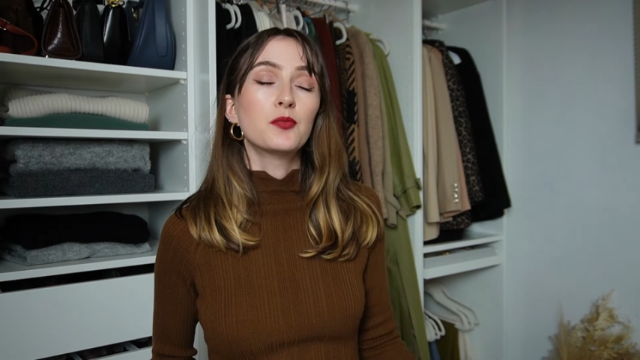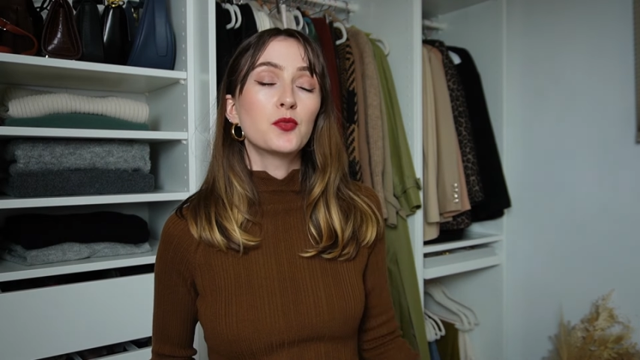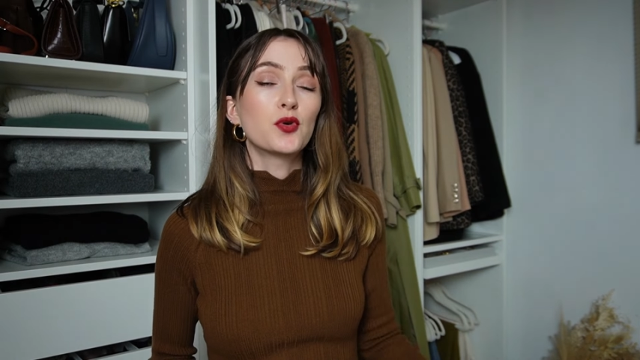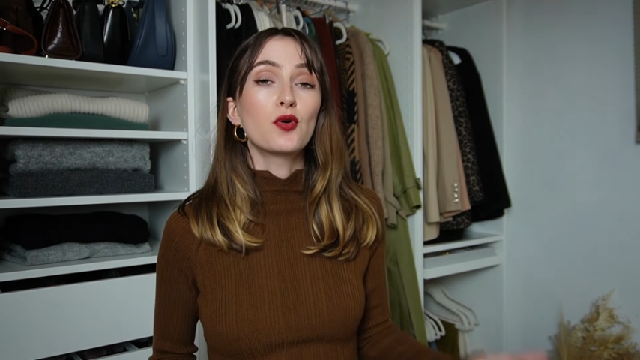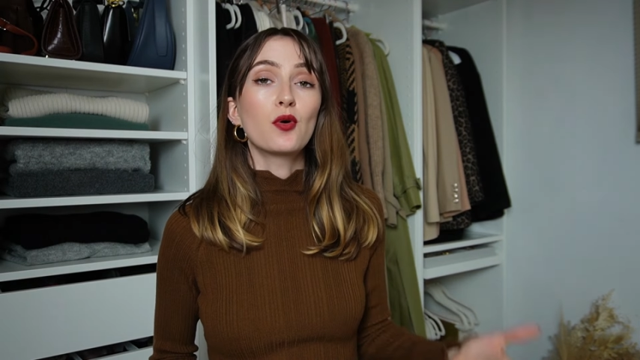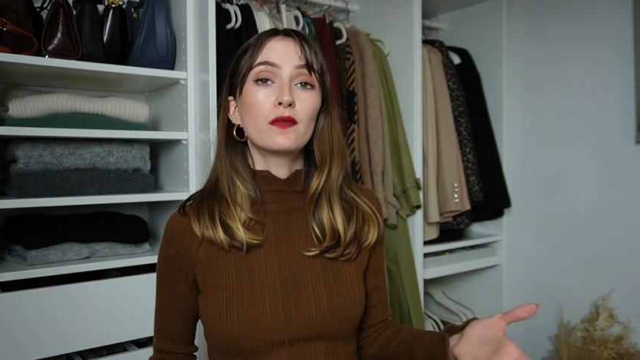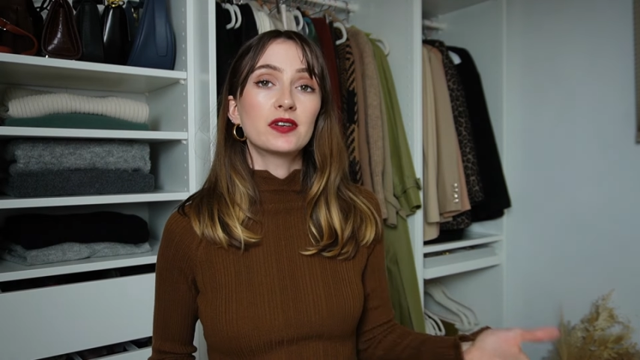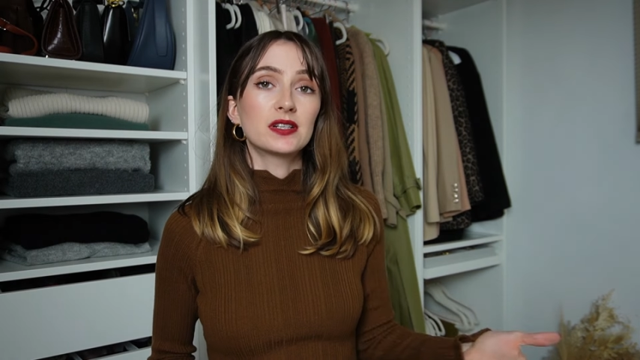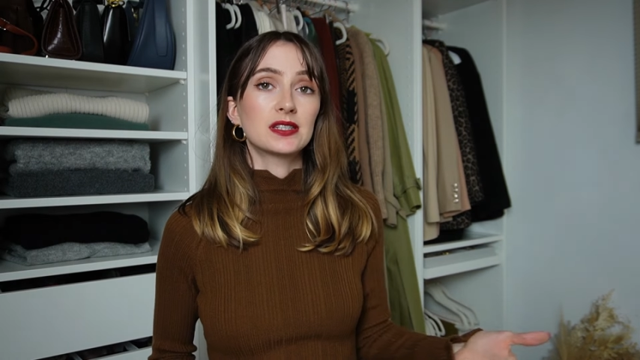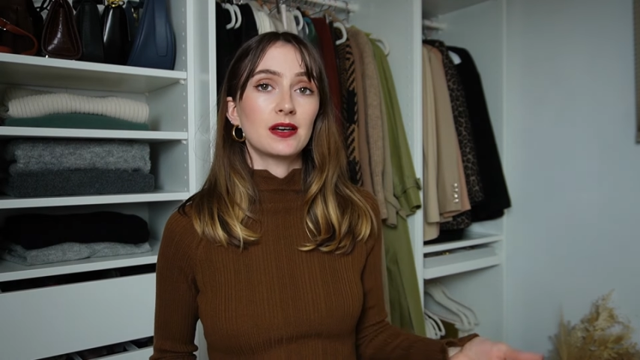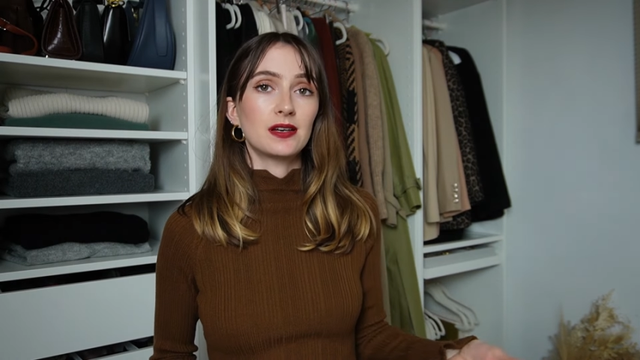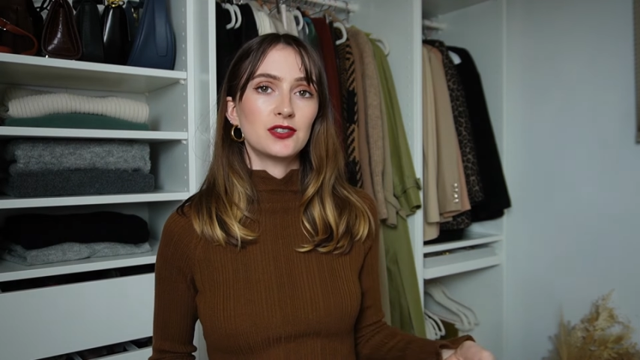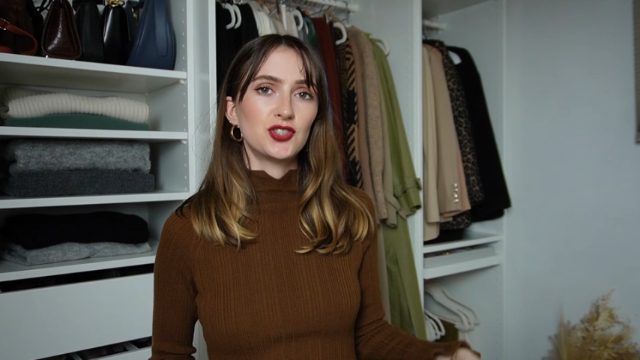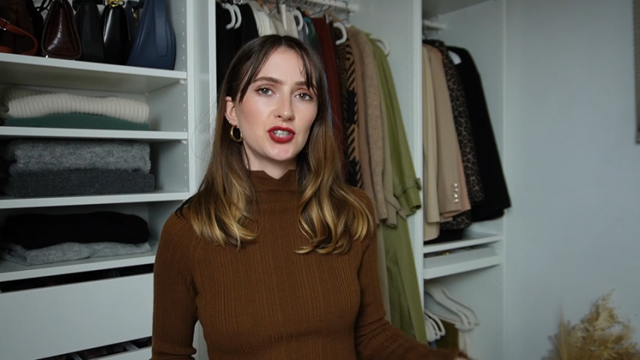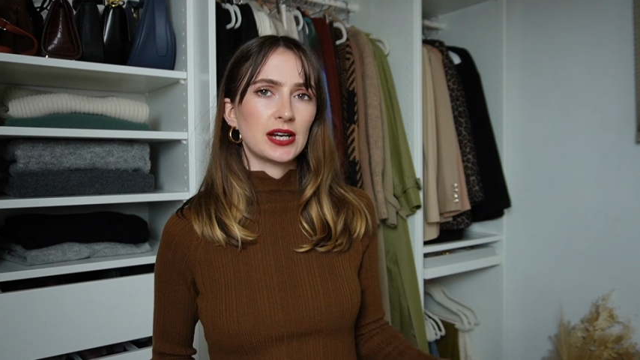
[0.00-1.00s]
more
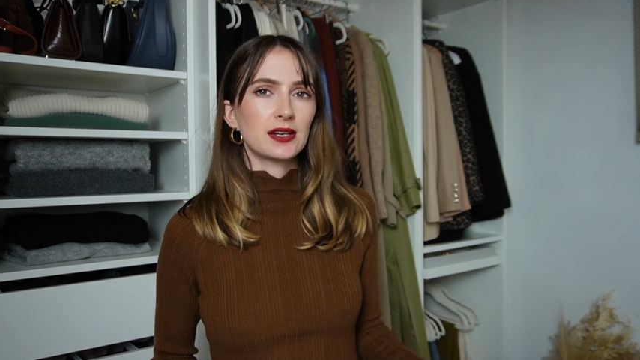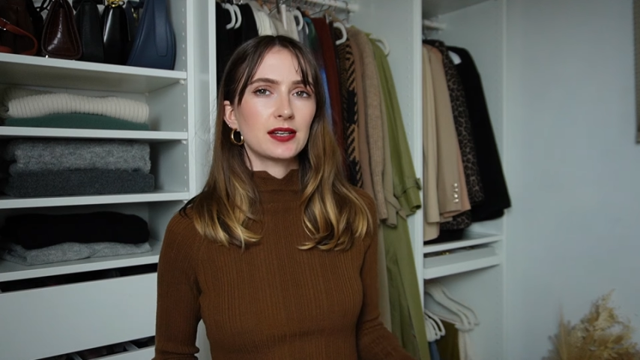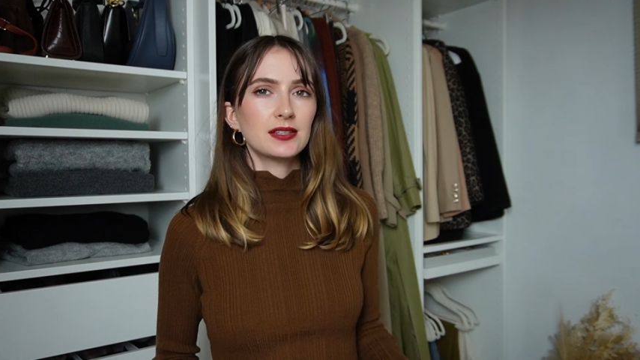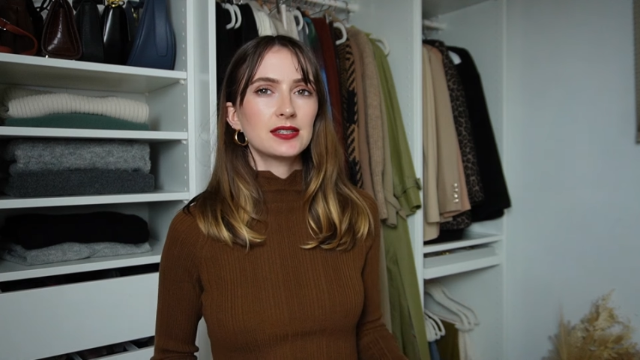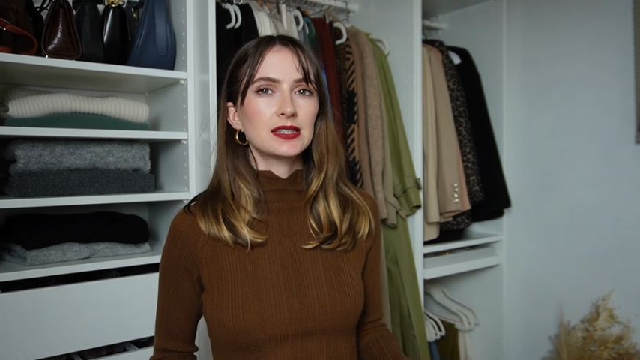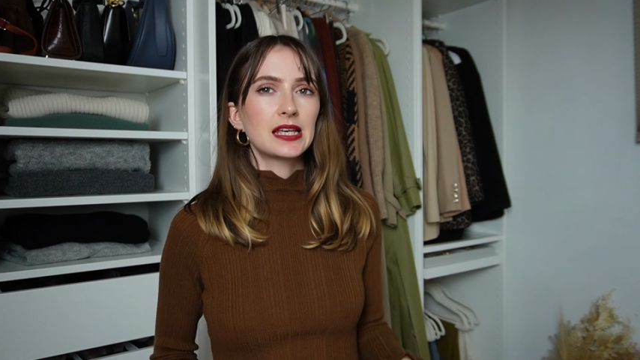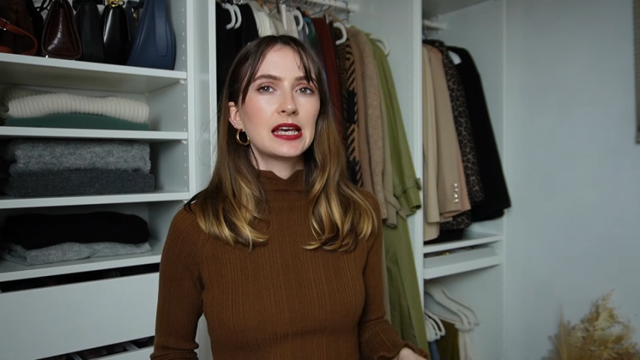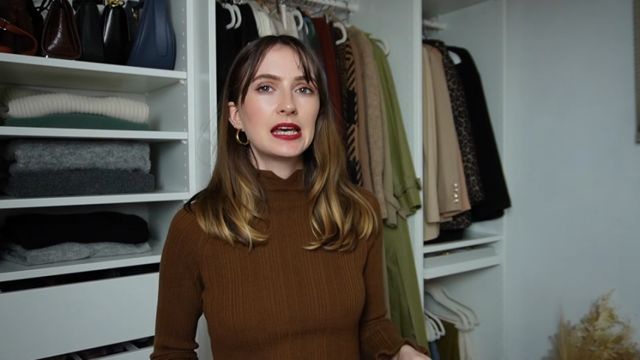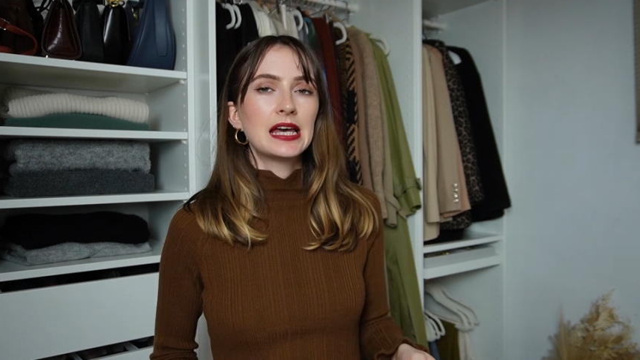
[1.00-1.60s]
oversized jackets.